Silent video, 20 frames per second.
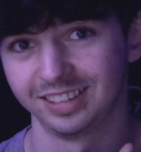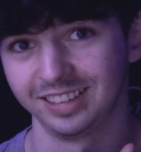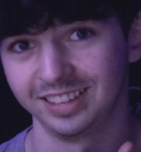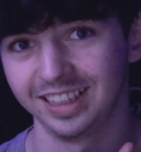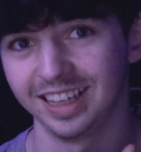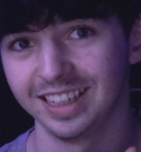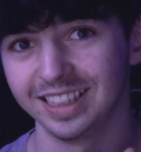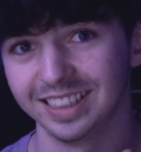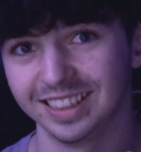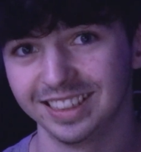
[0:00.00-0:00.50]

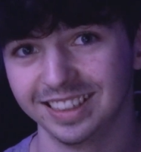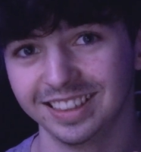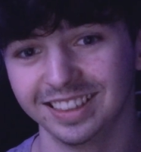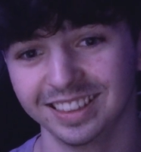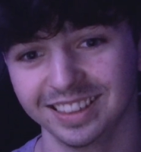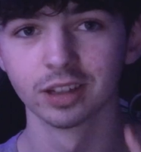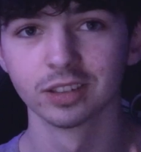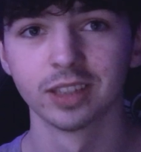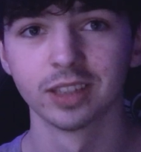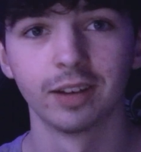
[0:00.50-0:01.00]
Yay.
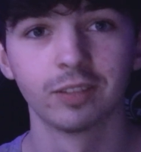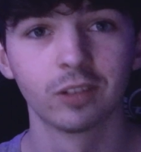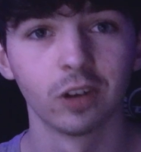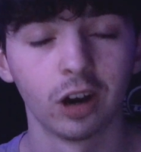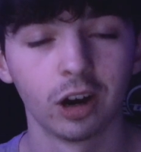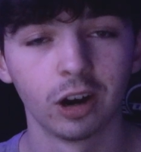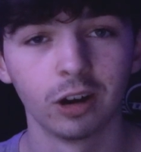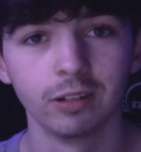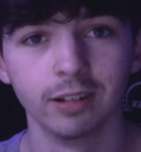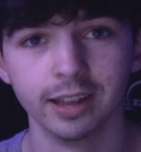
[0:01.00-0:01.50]
So I've
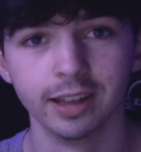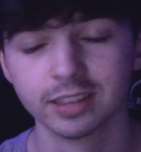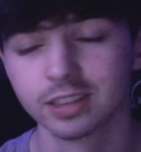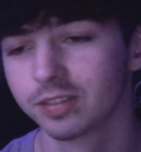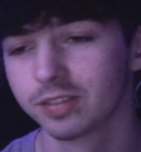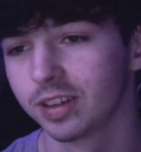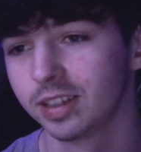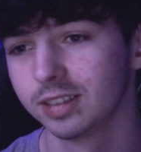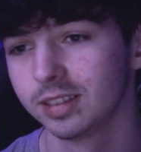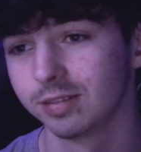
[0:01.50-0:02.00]
got a whole list of
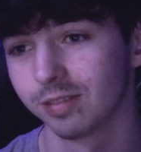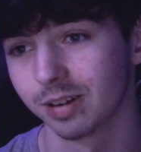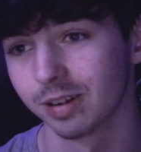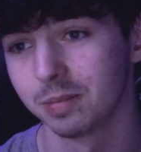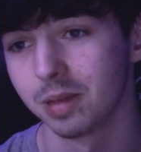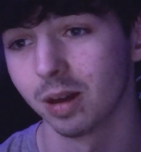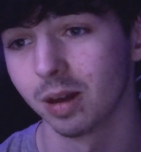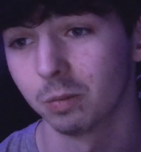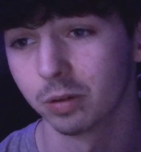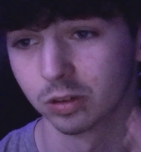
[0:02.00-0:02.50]
things in front of
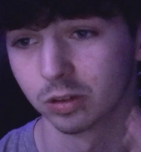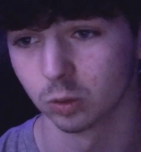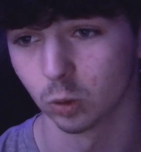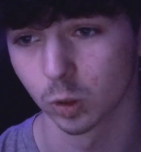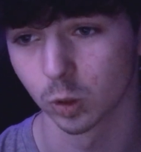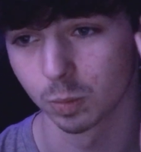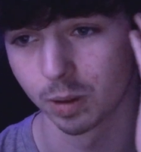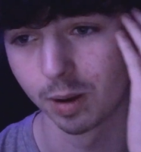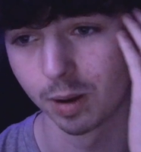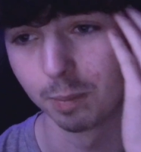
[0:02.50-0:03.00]
me that I want to
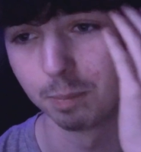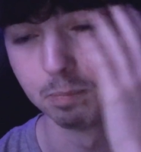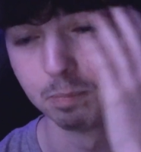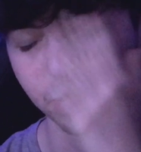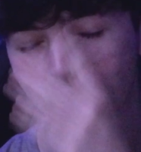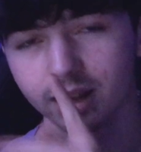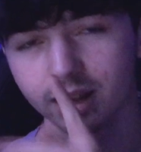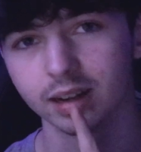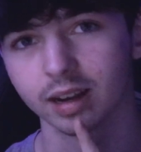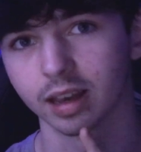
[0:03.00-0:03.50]
talk about.
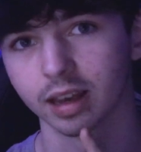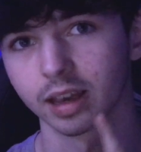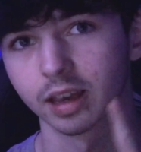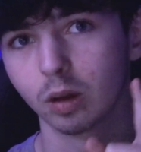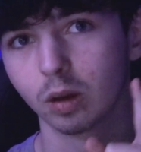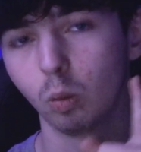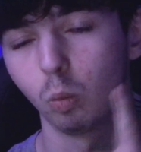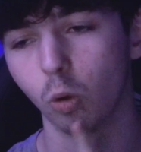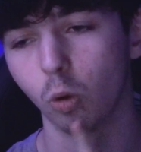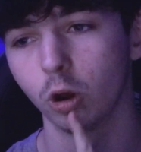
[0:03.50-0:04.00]
Mainly,
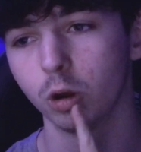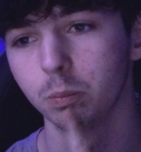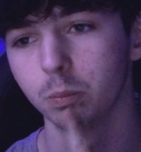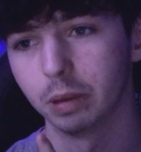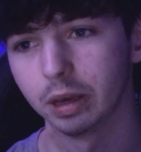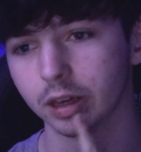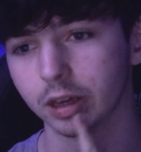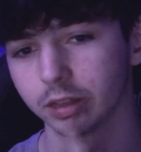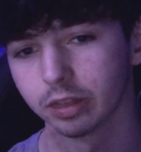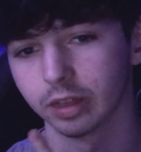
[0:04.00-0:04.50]
one
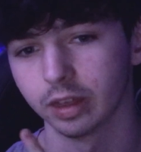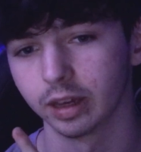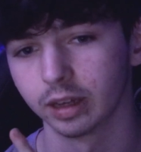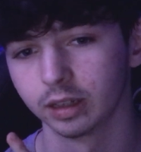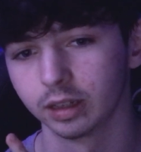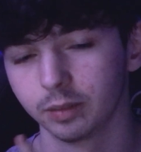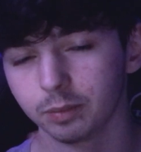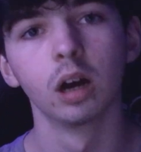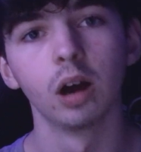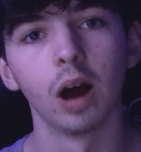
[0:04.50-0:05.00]
big
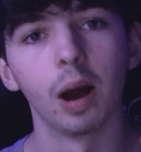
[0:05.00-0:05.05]
thing.